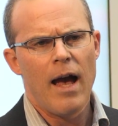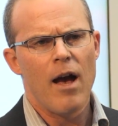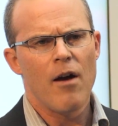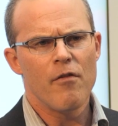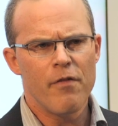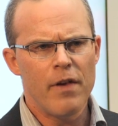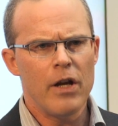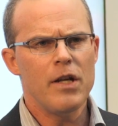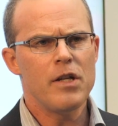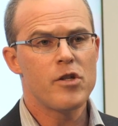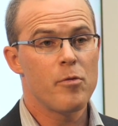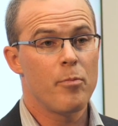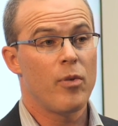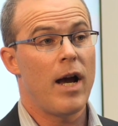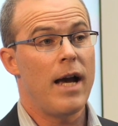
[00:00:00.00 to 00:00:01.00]
A very
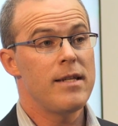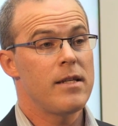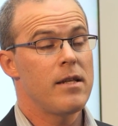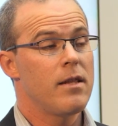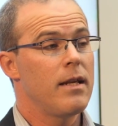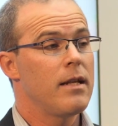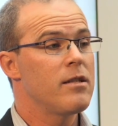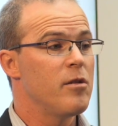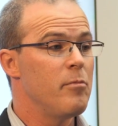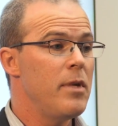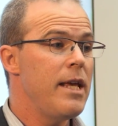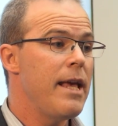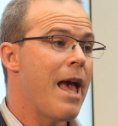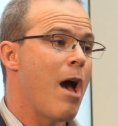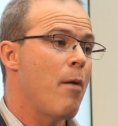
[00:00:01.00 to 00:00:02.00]
surprising thing to
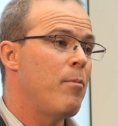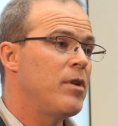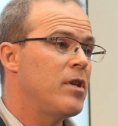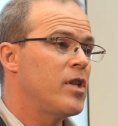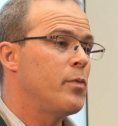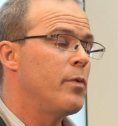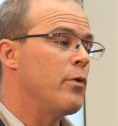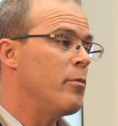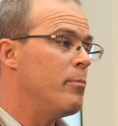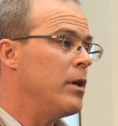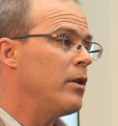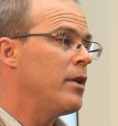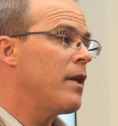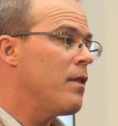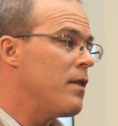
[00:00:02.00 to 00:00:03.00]
me happened as we were
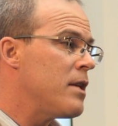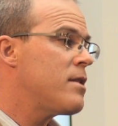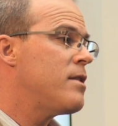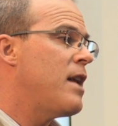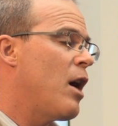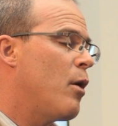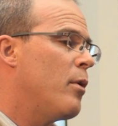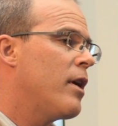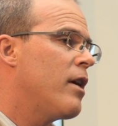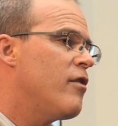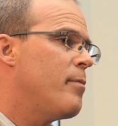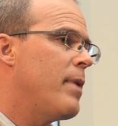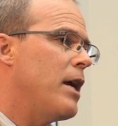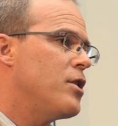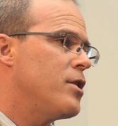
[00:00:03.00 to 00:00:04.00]
building this network
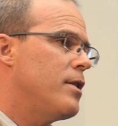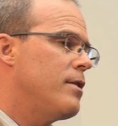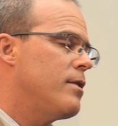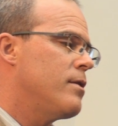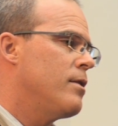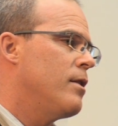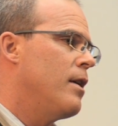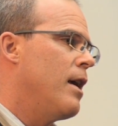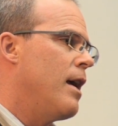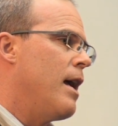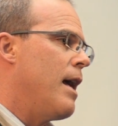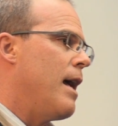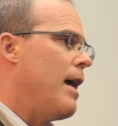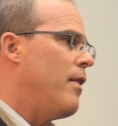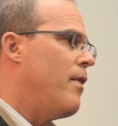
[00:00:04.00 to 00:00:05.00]
of patients,
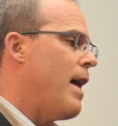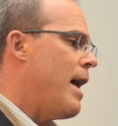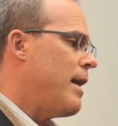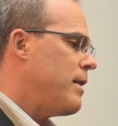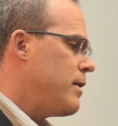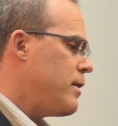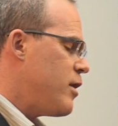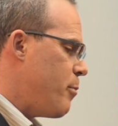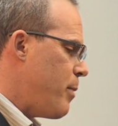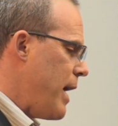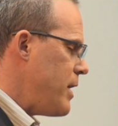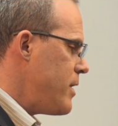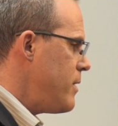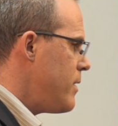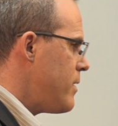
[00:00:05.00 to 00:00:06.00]
and that is the
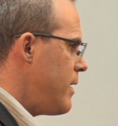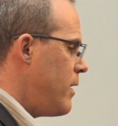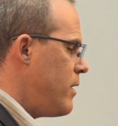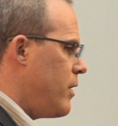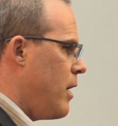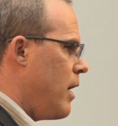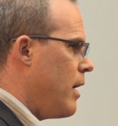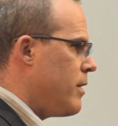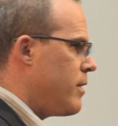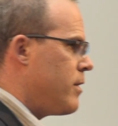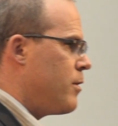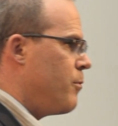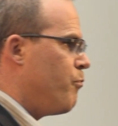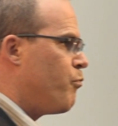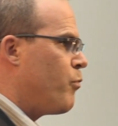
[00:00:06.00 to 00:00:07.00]
patient said to
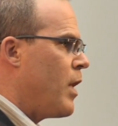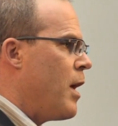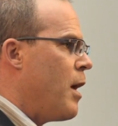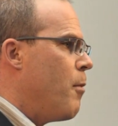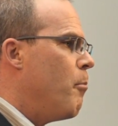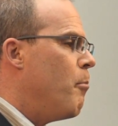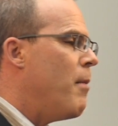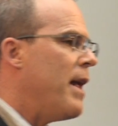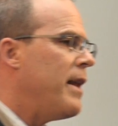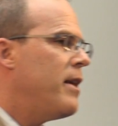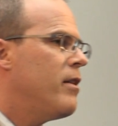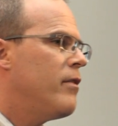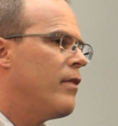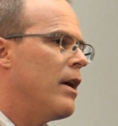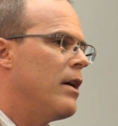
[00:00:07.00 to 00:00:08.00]
us, many
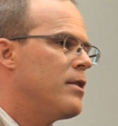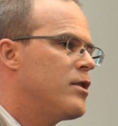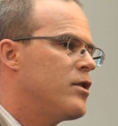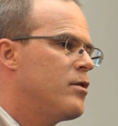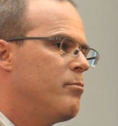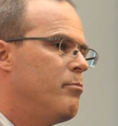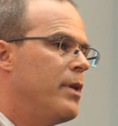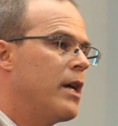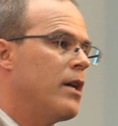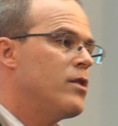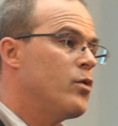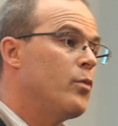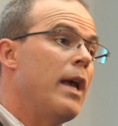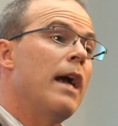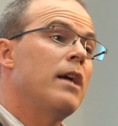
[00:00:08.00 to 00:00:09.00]
of us,
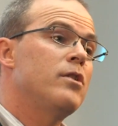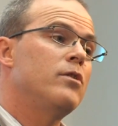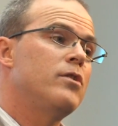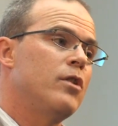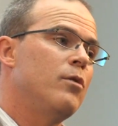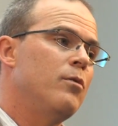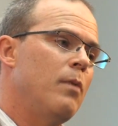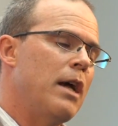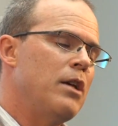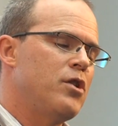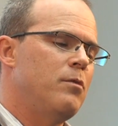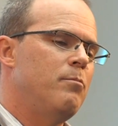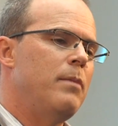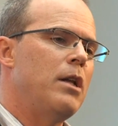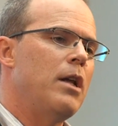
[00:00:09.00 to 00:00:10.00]
because we actually, so I
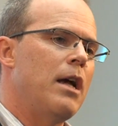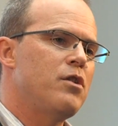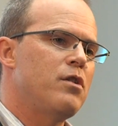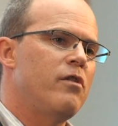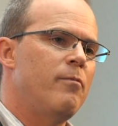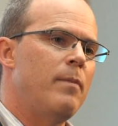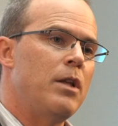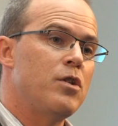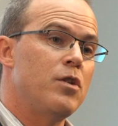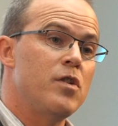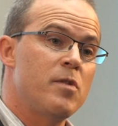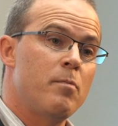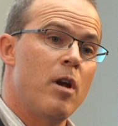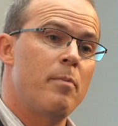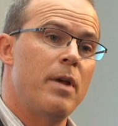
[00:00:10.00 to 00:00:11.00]
should have mentioned,
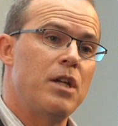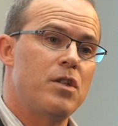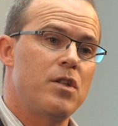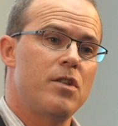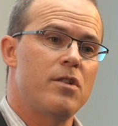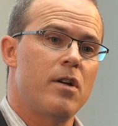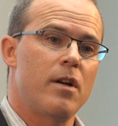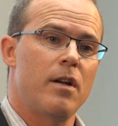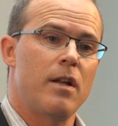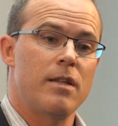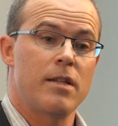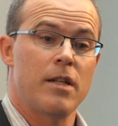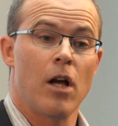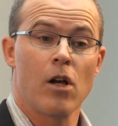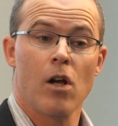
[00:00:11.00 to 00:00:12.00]
Smart Patients started
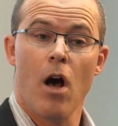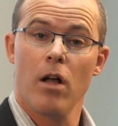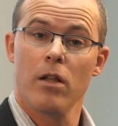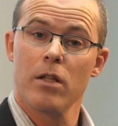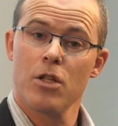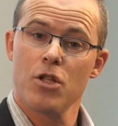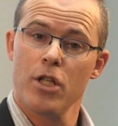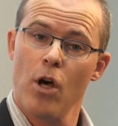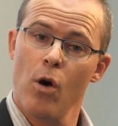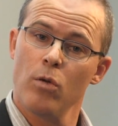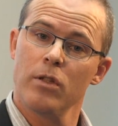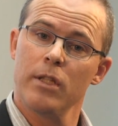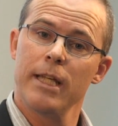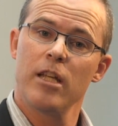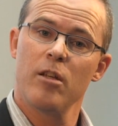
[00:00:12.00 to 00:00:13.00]
as an
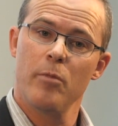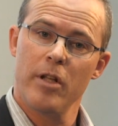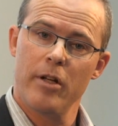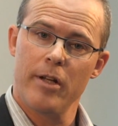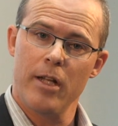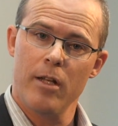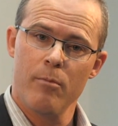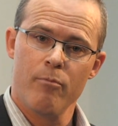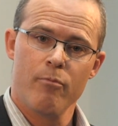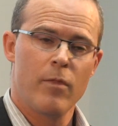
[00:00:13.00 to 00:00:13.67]
oncology-only community.